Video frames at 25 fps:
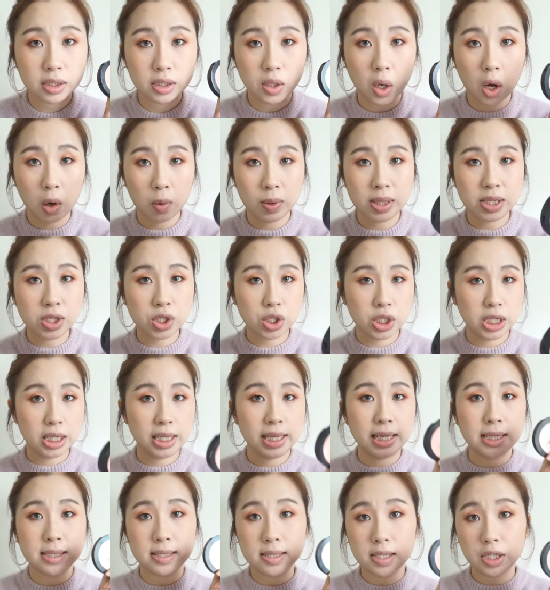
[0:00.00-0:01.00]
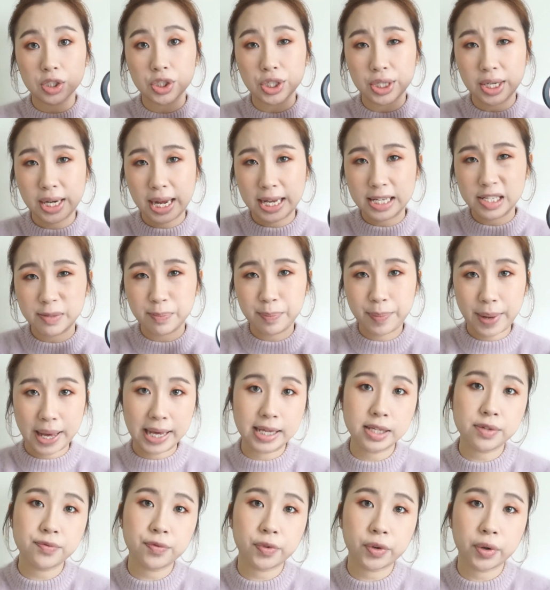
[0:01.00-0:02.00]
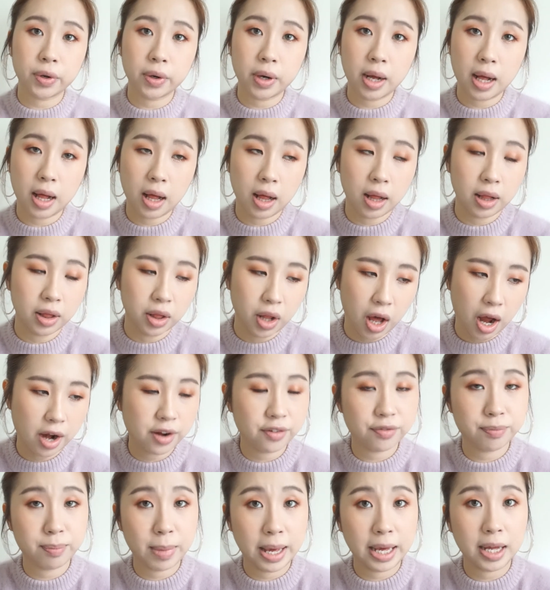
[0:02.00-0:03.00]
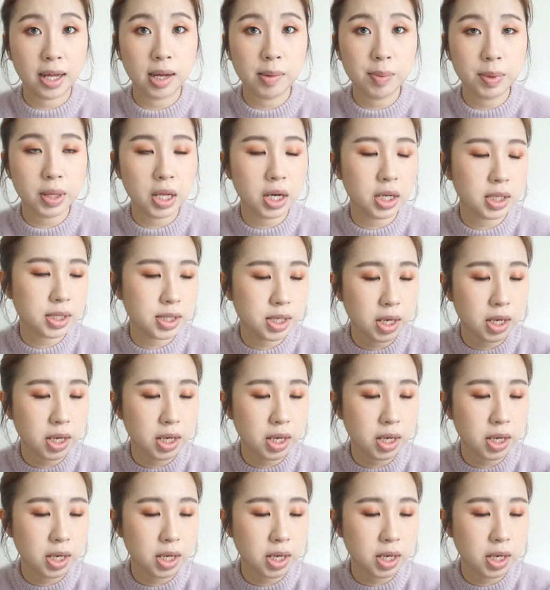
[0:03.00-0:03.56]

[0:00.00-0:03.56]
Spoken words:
Always Cheeky is such a nice base for a lot of makeup looks,